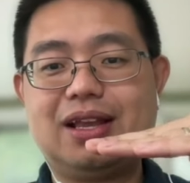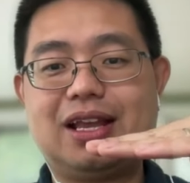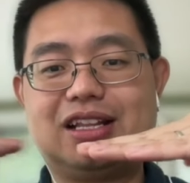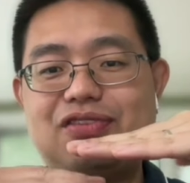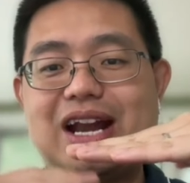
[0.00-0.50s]

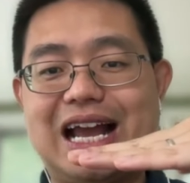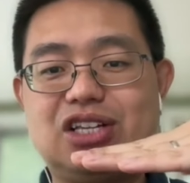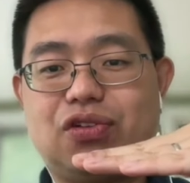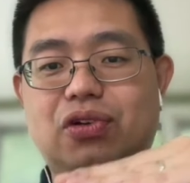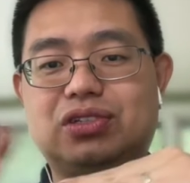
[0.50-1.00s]
Different
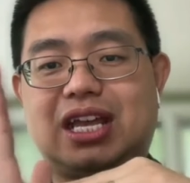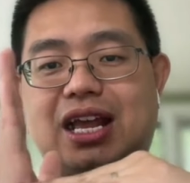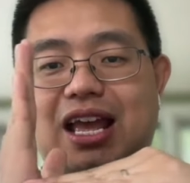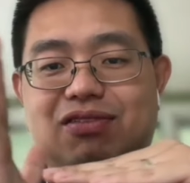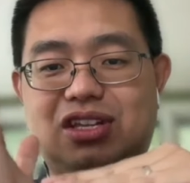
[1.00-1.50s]
isoforms can
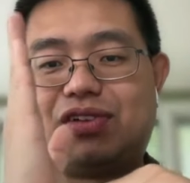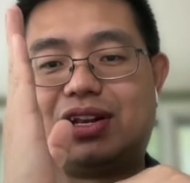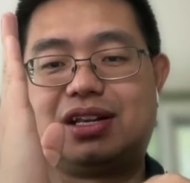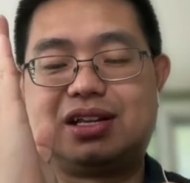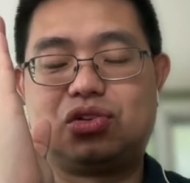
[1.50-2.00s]
have
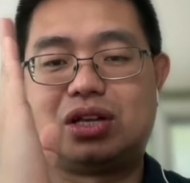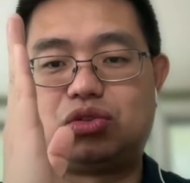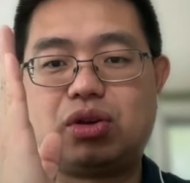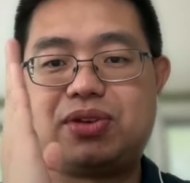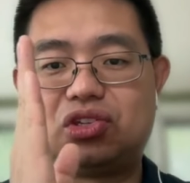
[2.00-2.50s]
different
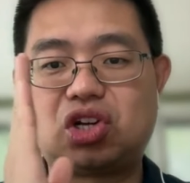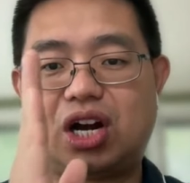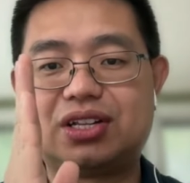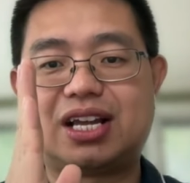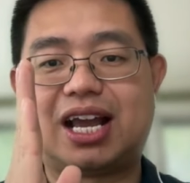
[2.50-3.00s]
transcription
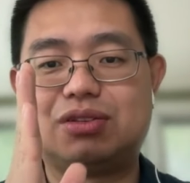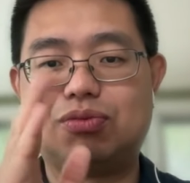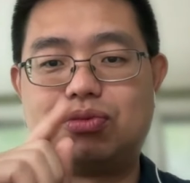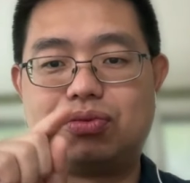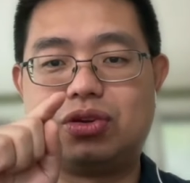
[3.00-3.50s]
start site,
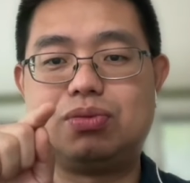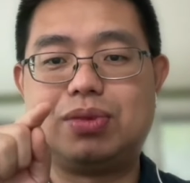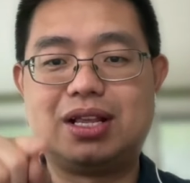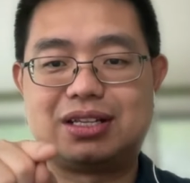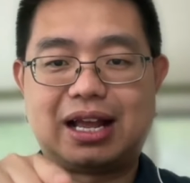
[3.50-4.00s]
which
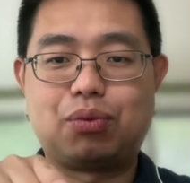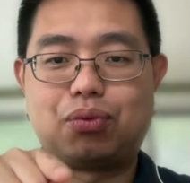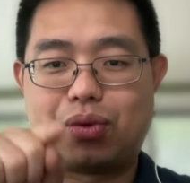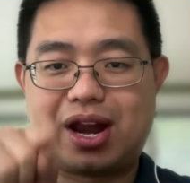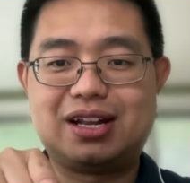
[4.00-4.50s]
means like
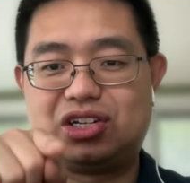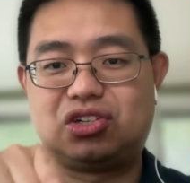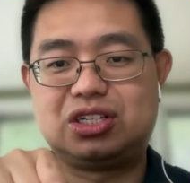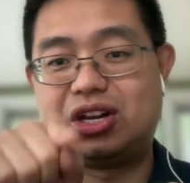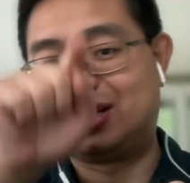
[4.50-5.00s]
where the
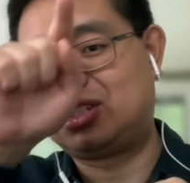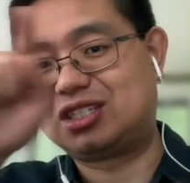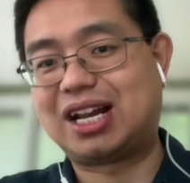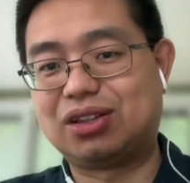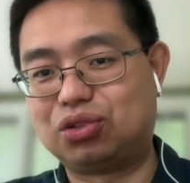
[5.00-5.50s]
genes
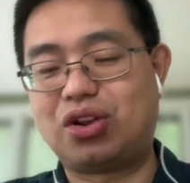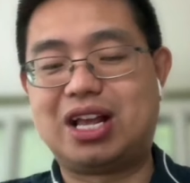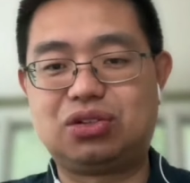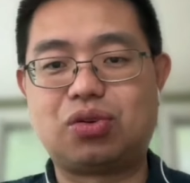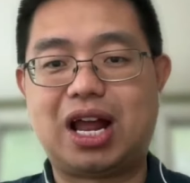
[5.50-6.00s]
start to
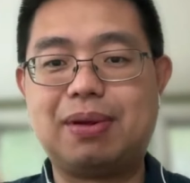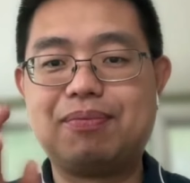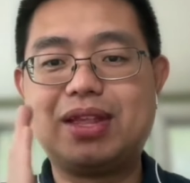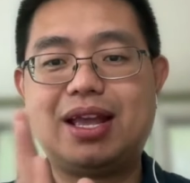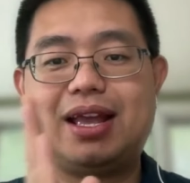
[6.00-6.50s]
transcribe.
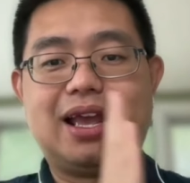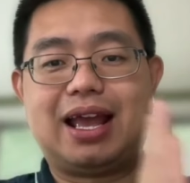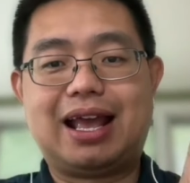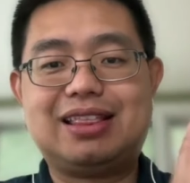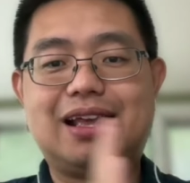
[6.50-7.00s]

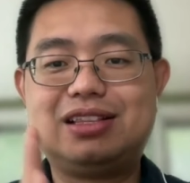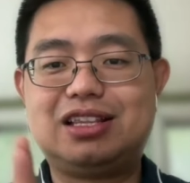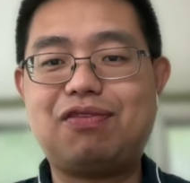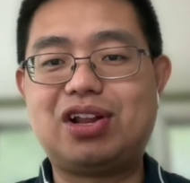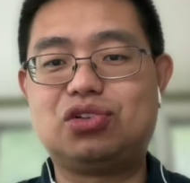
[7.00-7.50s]
And then
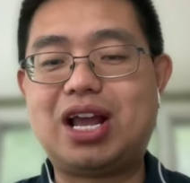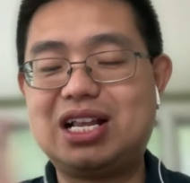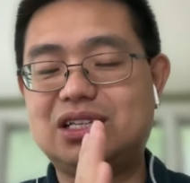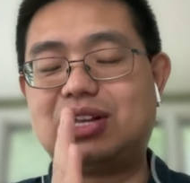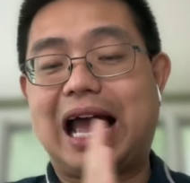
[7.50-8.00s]
different
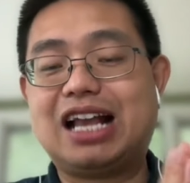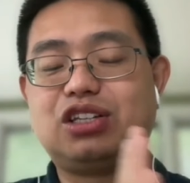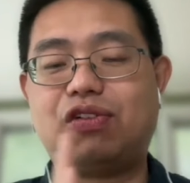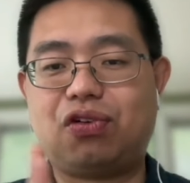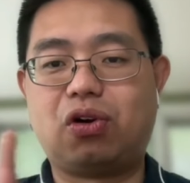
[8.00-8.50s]

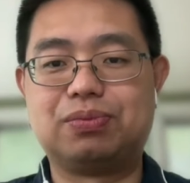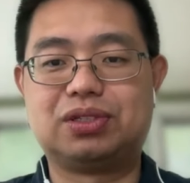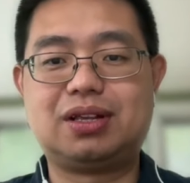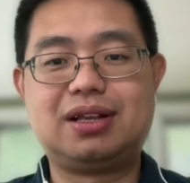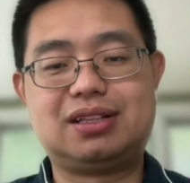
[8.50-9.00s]

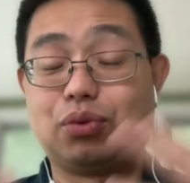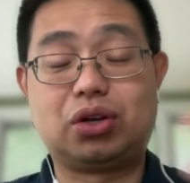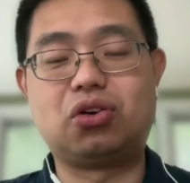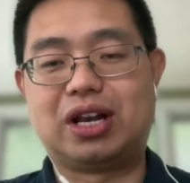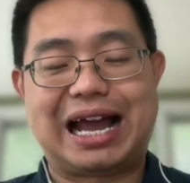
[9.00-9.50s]
isoforms, we
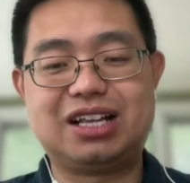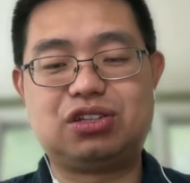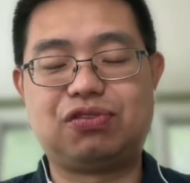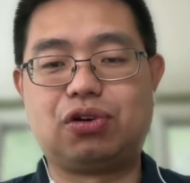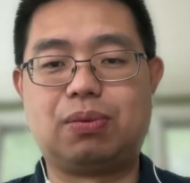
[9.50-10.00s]
call it
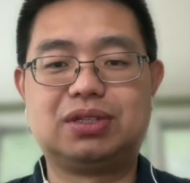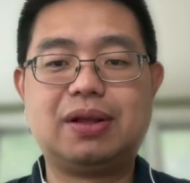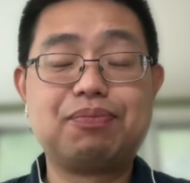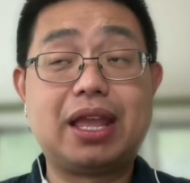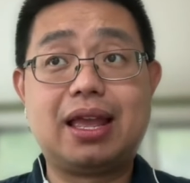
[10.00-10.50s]
isoforms,
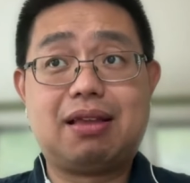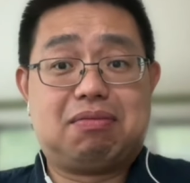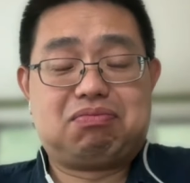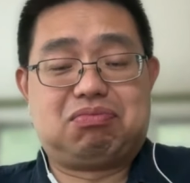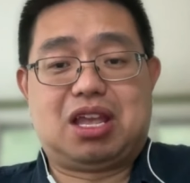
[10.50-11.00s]

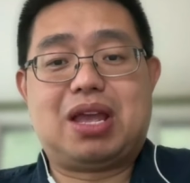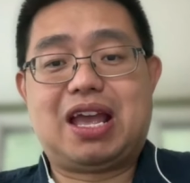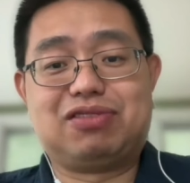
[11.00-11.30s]
they may have